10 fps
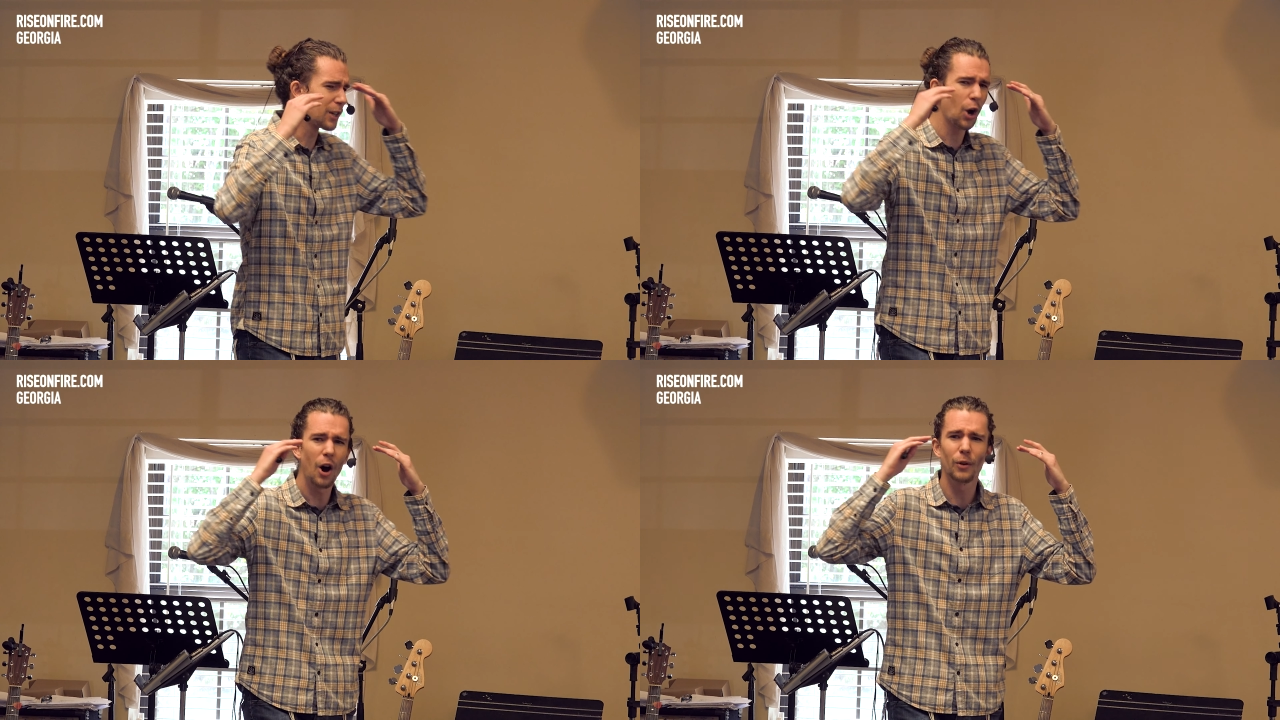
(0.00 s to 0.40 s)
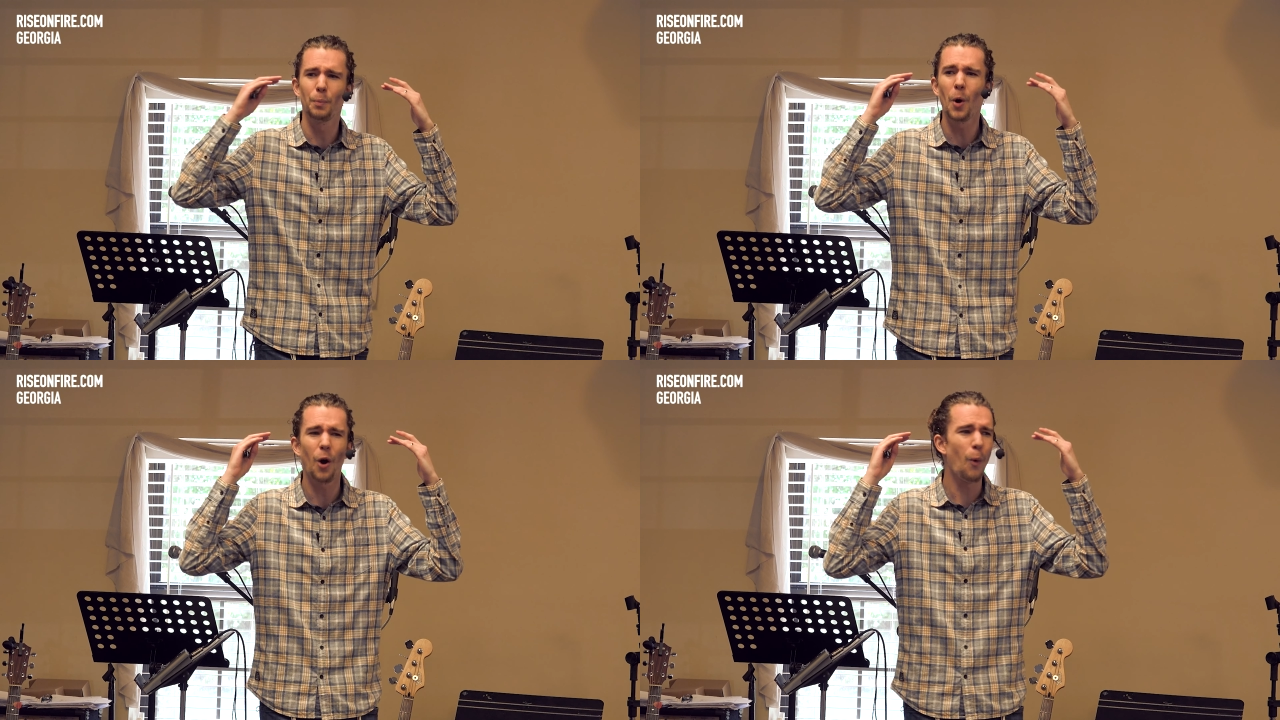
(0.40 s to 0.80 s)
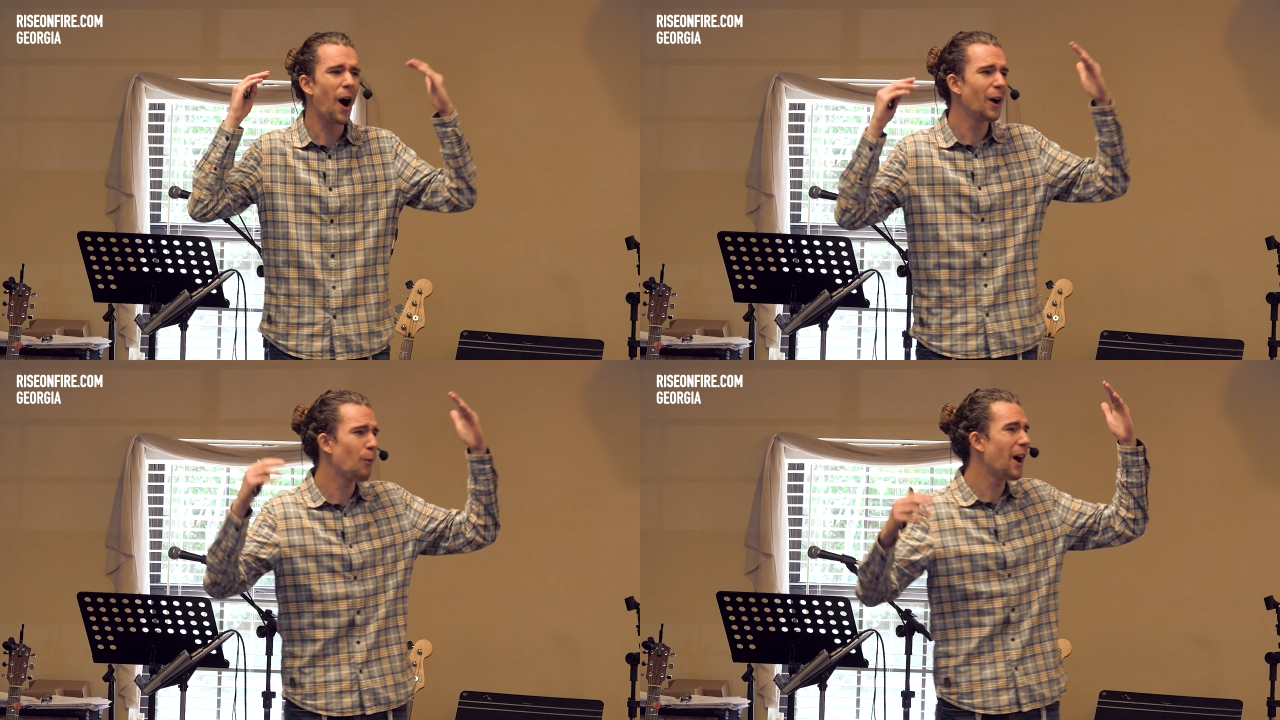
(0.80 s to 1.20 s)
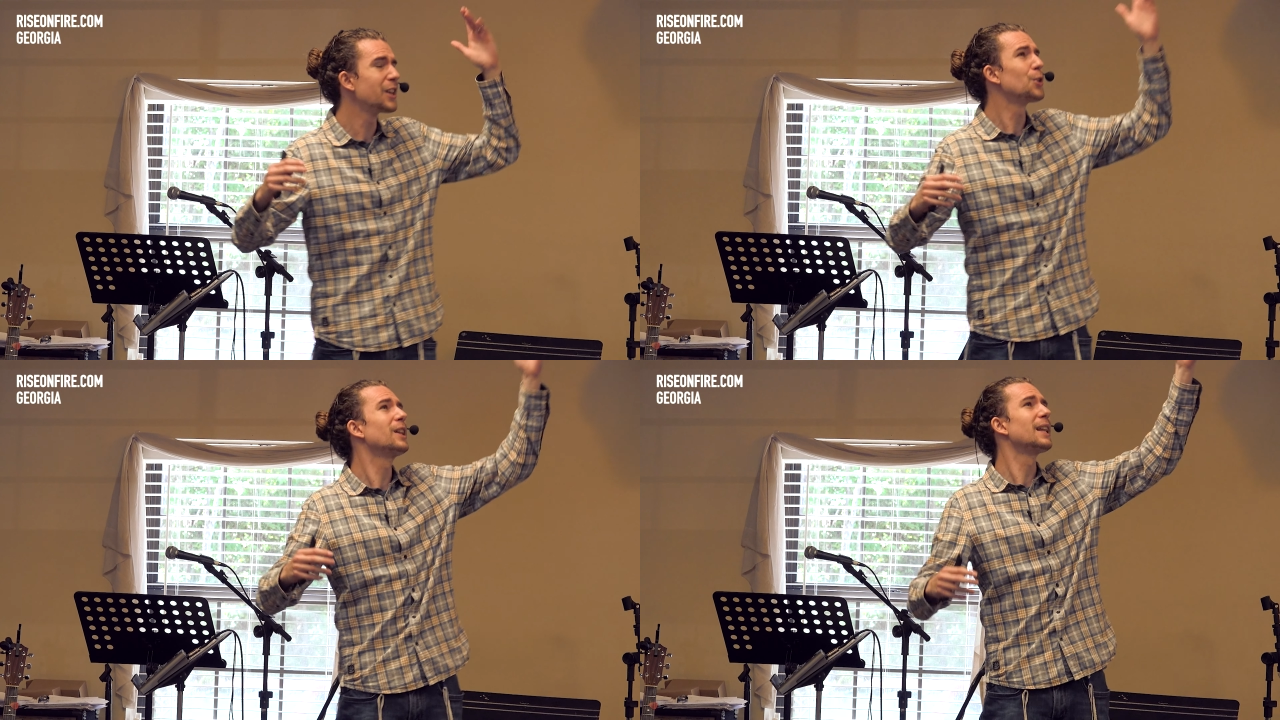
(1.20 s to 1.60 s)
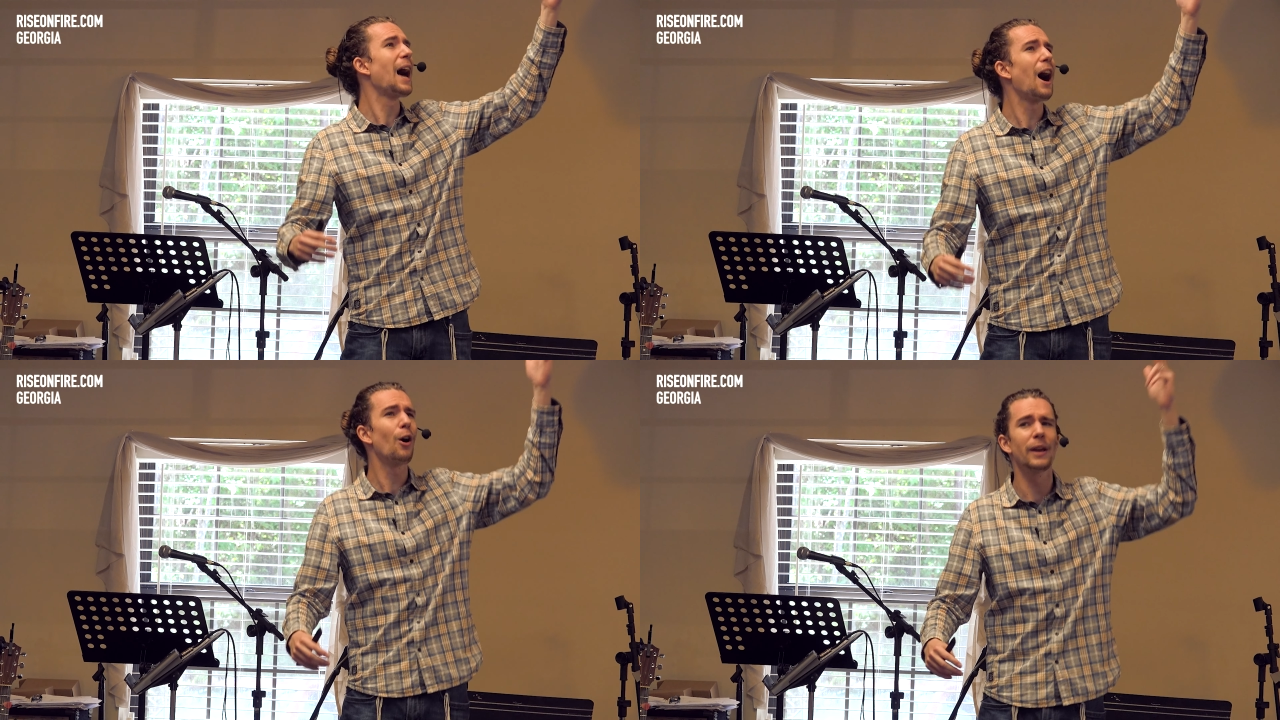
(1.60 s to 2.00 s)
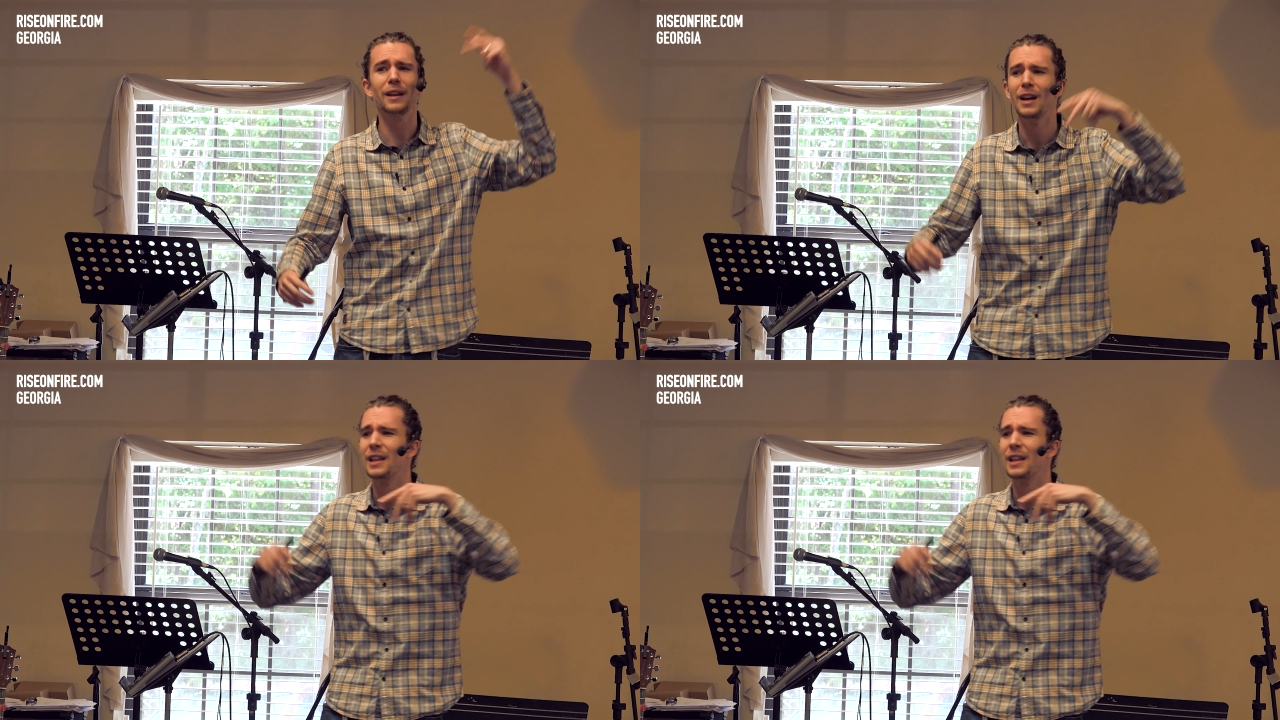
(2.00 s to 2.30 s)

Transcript: say, God, why, why are you allowing